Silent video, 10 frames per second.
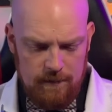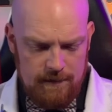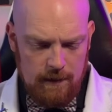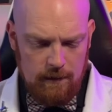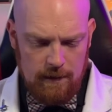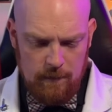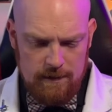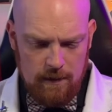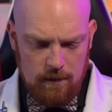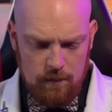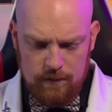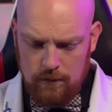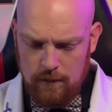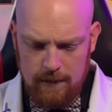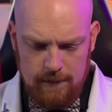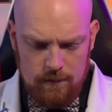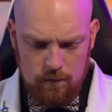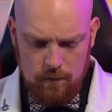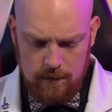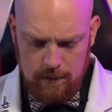Let's take a, can we take a closer look at these
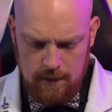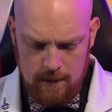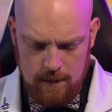real quickly?